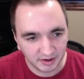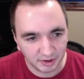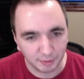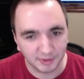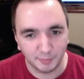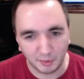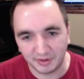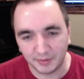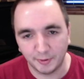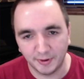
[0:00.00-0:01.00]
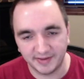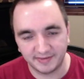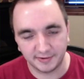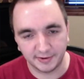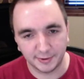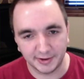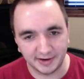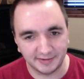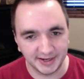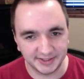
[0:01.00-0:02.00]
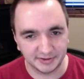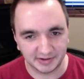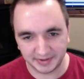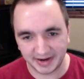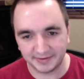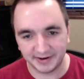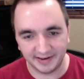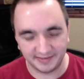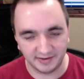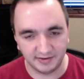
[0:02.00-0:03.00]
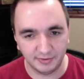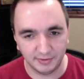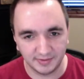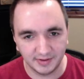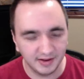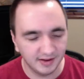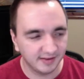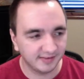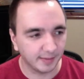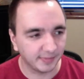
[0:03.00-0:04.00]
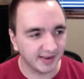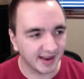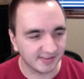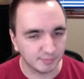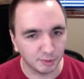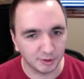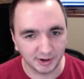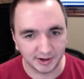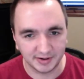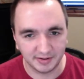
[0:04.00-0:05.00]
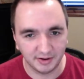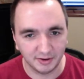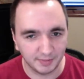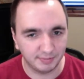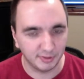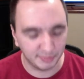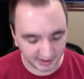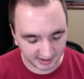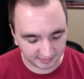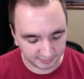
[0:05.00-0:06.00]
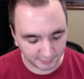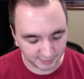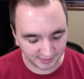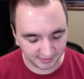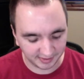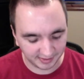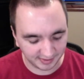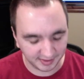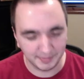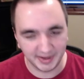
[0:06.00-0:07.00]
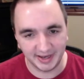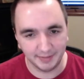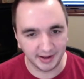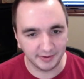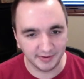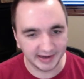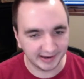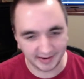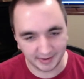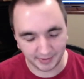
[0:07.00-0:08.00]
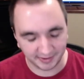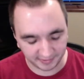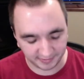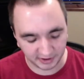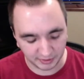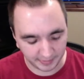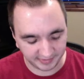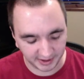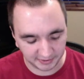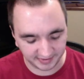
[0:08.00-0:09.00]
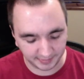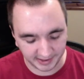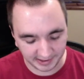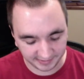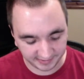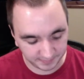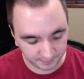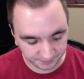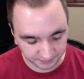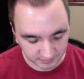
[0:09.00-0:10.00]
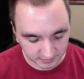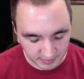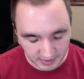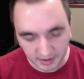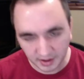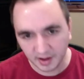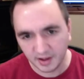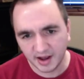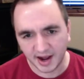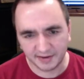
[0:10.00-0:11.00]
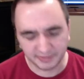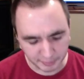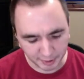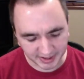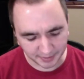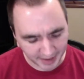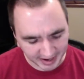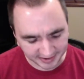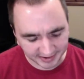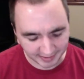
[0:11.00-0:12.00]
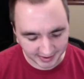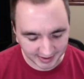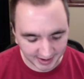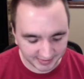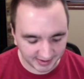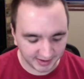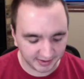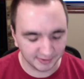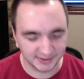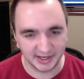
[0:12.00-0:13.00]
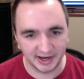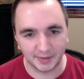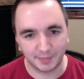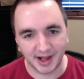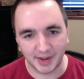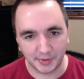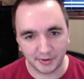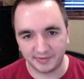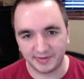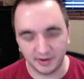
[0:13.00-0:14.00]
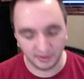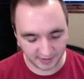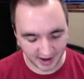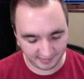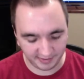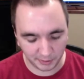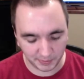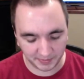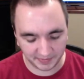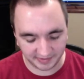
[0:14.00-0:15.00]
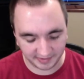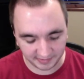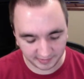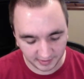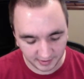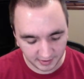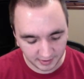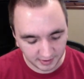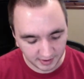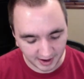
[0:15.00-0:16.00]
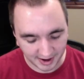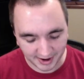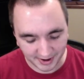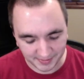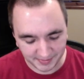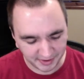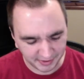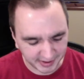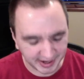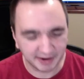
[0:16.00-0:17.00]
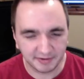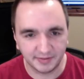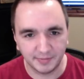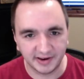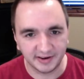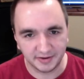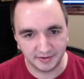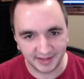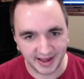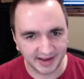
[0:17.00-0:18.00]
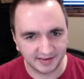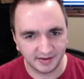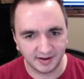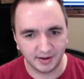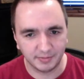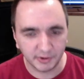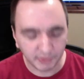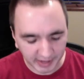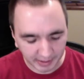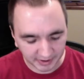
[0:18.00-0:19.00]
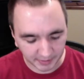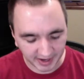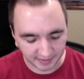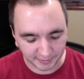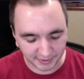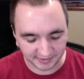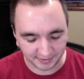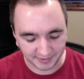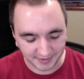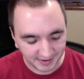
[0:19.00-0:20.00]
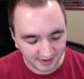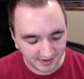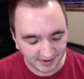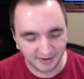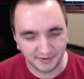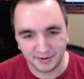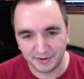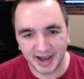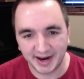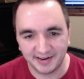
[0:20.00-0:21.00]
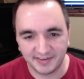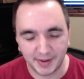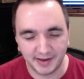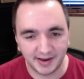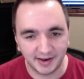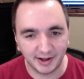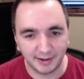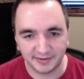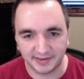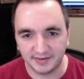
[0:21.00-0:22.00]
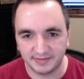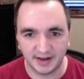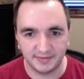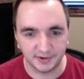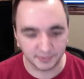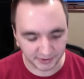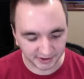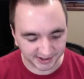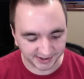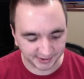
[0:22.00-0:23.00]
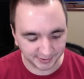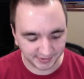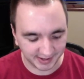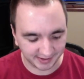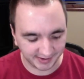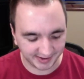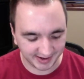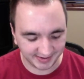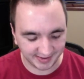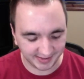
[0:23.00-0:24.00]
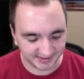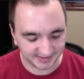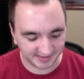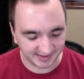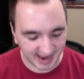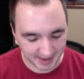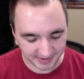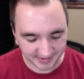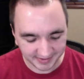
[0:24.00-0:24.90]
your bullet points or your narration or whatever it is into something that is more, appropriate for the medium that you need it in, whether it's for your website or something else. For more commodity-like content, generic blog posts that for SEO purposes, you can hire somebody to do that. You do get what you pay for, so you're not going to spend $10 on a 500-word article and get great content. That just doesn't happen.